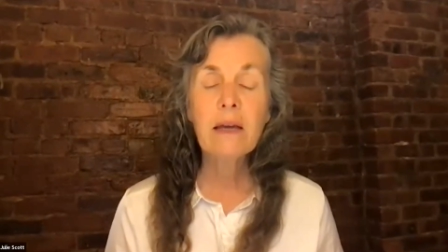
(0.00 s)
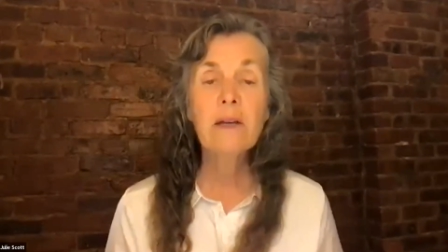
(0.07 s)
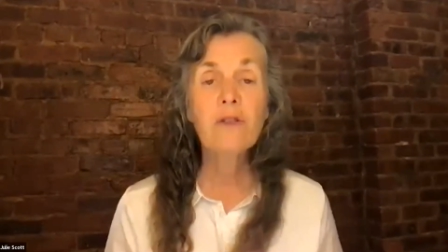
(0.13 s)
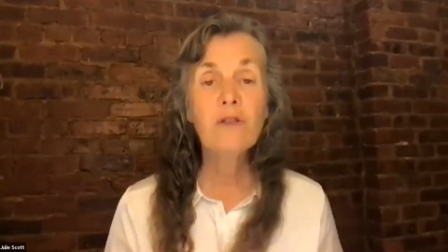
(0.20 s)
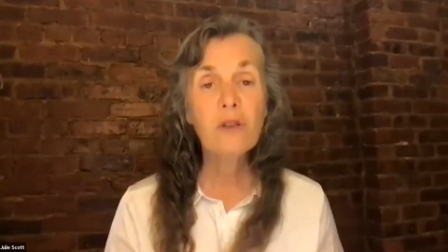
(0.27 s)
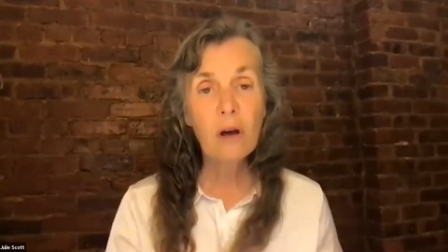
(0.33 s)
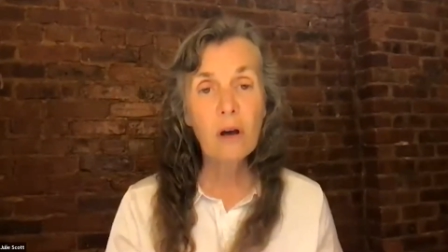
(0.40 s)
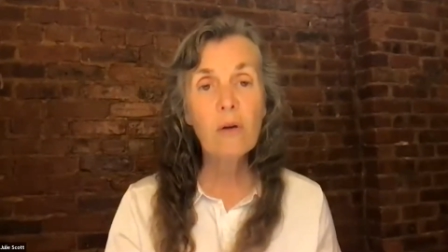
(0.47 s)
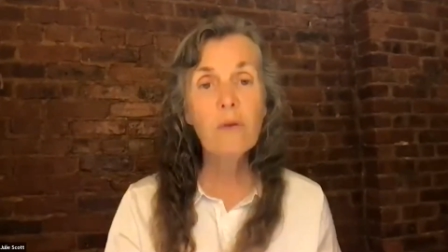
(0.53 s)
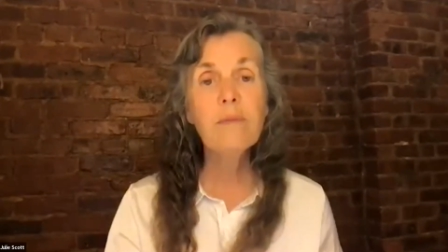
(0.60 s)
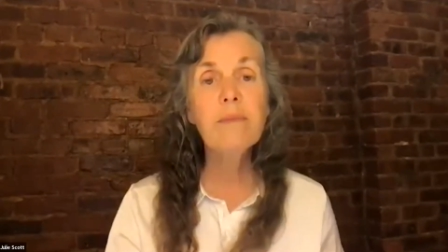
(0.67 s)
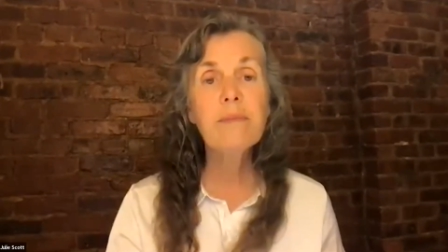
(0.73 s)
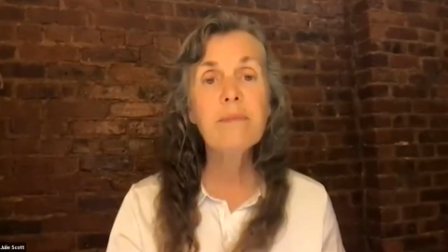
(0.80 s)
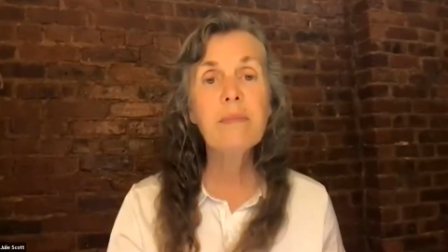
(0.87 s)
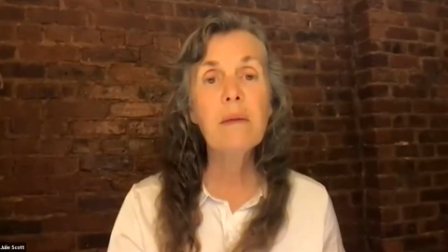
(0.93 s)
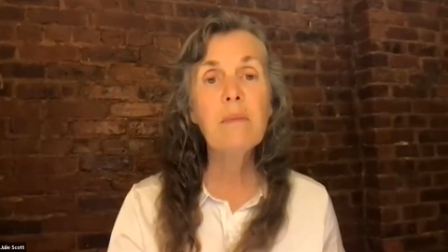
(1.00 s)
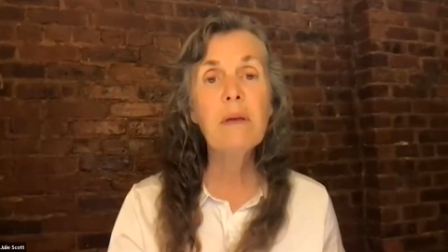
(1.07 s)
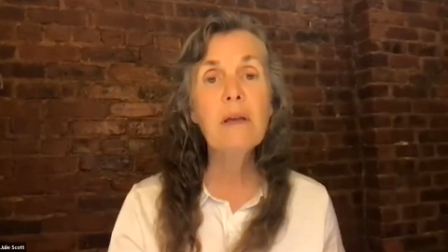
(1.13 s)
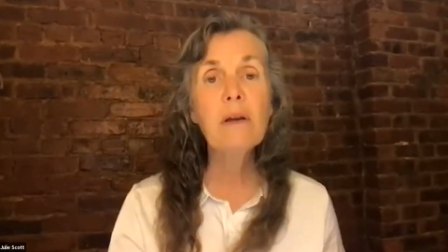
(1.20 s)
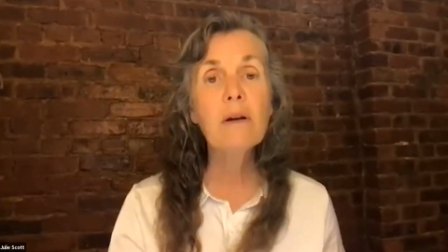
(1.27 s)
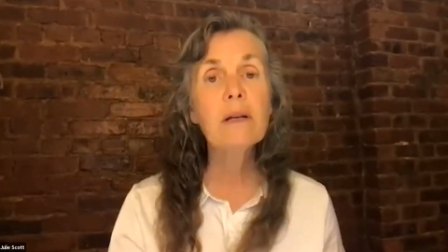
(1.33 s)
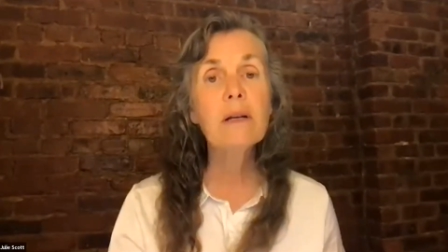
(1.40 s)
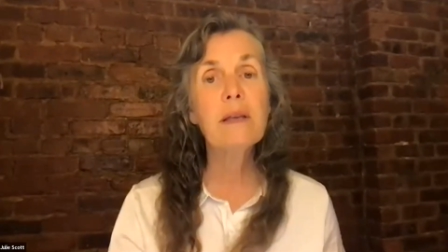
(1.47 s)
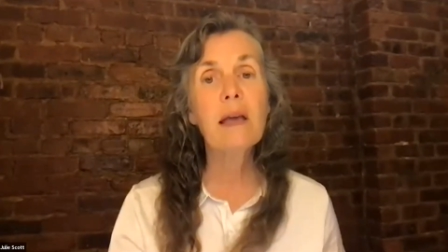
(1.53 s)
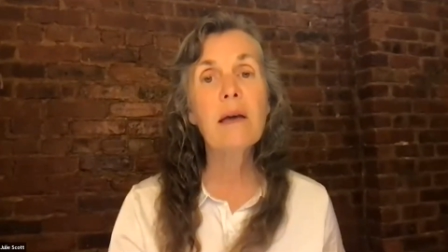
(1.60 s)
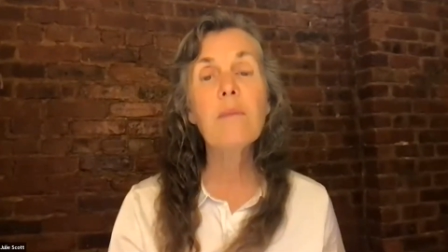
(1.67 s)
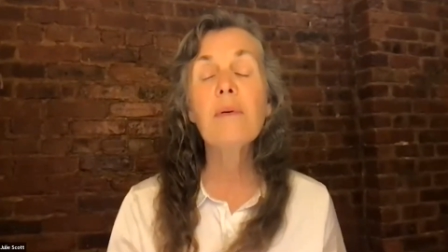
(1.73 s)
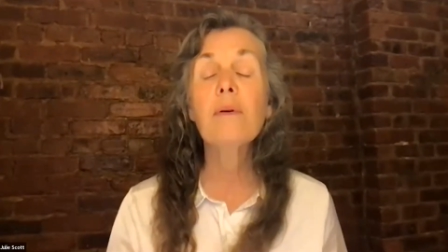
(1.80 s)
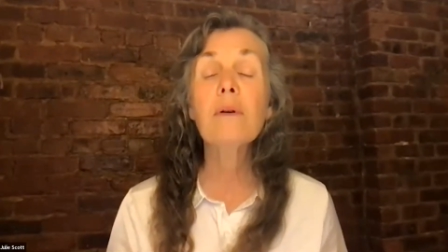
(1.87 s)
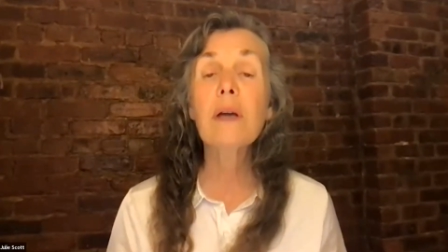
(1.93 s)
So maybe your
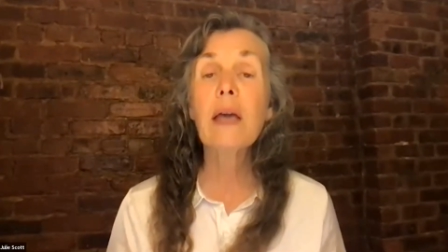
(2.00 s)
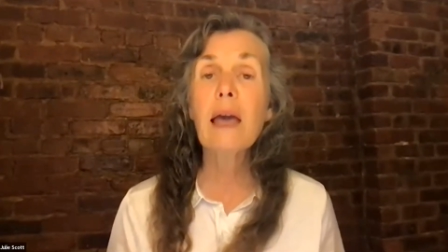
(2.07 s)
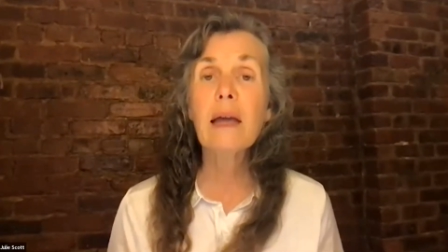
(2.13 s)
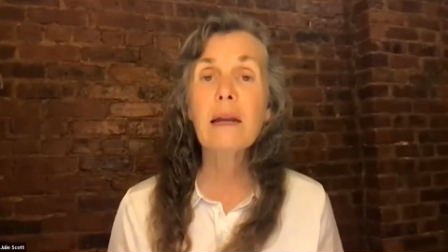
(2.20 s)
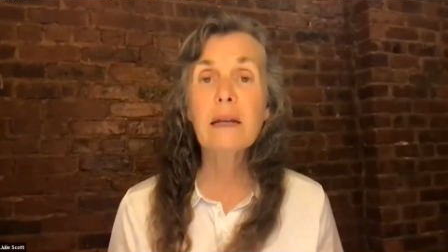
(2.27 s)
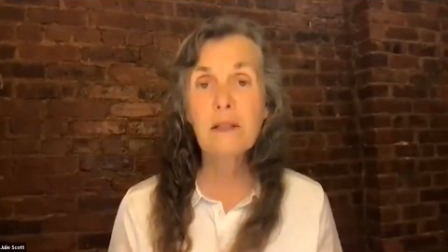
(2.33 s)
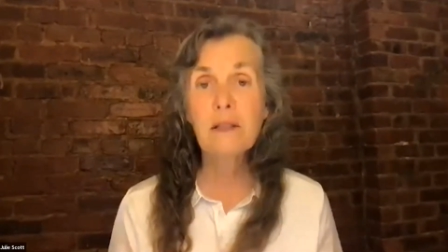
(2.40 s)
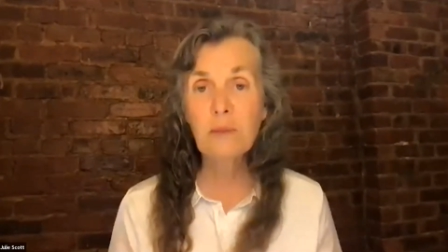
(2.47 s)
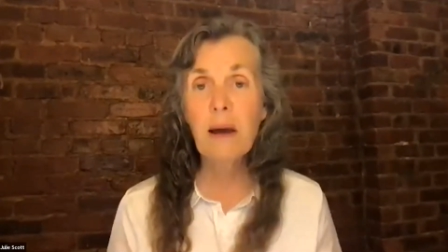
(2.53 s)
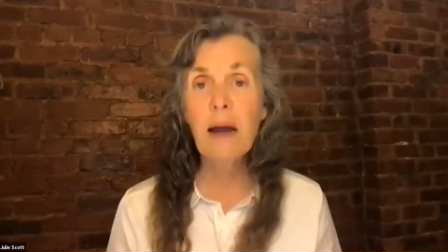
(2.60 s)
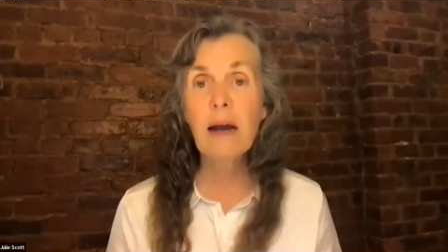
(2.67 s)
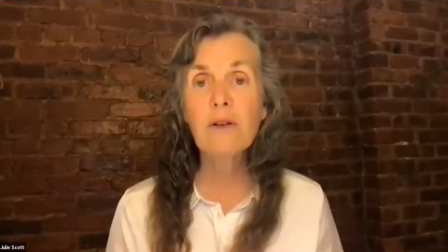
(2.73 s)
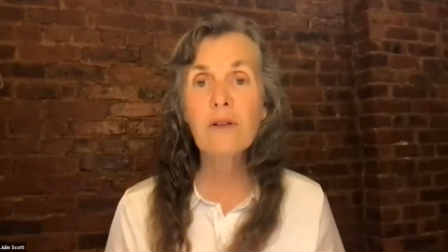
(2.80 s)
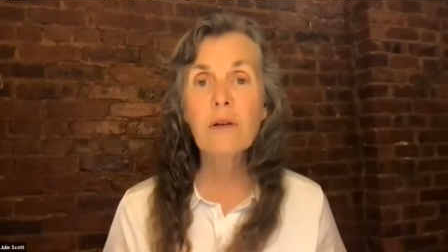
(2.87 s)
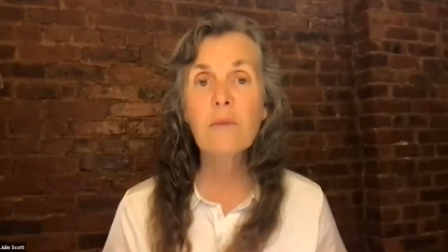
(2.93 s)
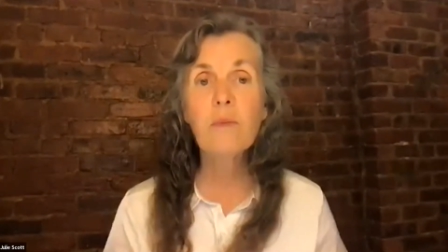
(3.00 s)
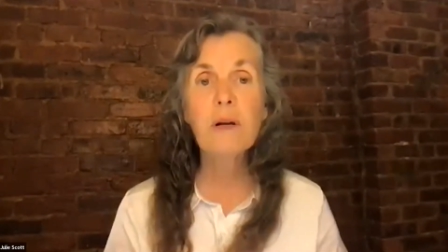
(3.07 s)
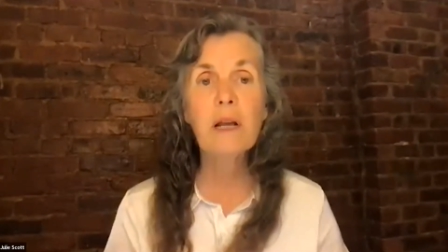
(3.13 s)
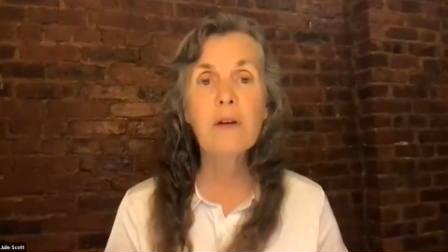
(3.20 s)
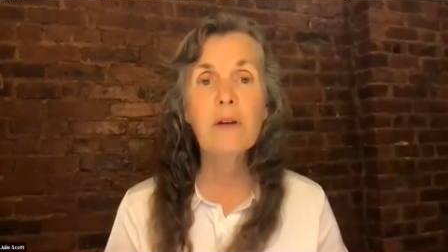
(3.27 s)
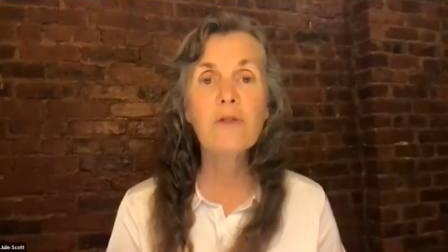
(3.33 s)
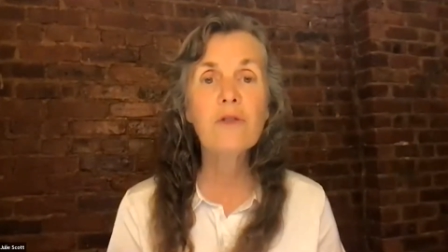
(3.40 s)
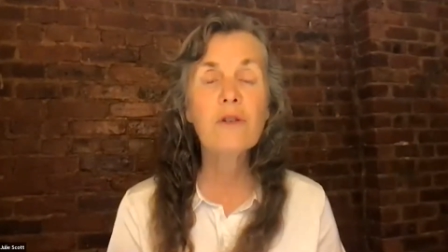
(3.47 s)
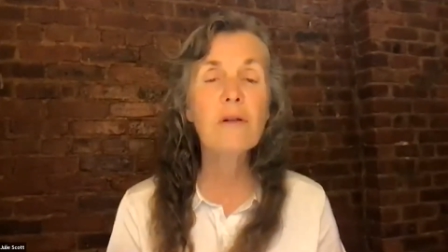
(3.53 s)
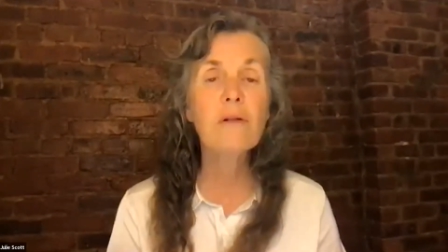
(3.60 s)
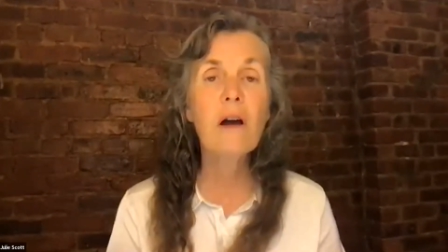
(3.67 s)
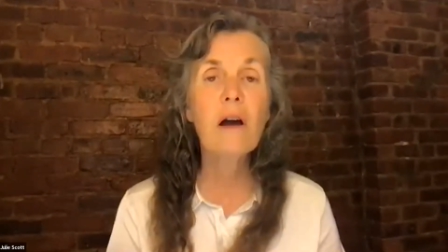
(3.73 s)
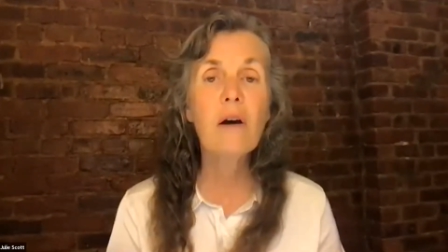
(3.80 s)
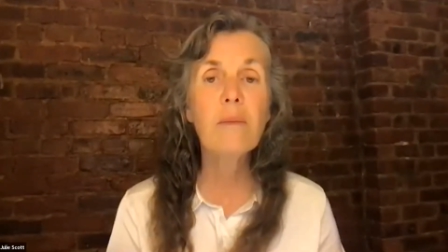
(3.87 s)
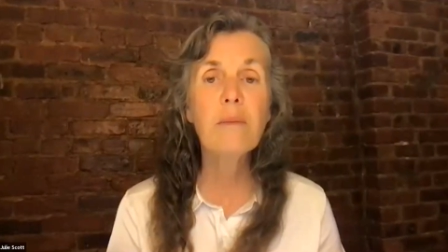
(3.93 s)
example can inspire someone else to
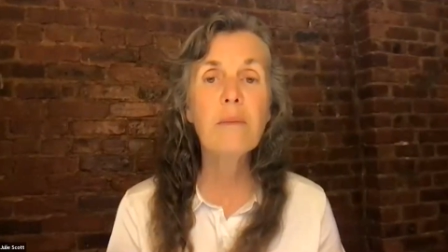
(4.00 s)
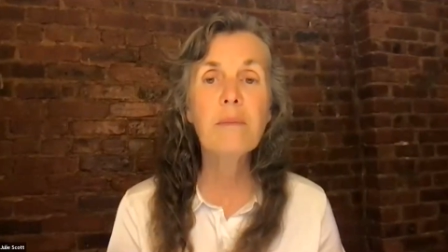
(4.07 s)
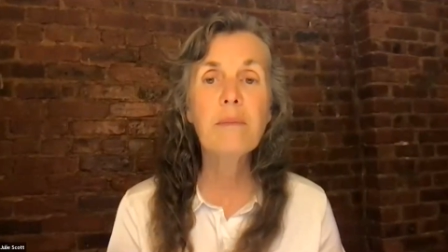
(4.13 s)
grow.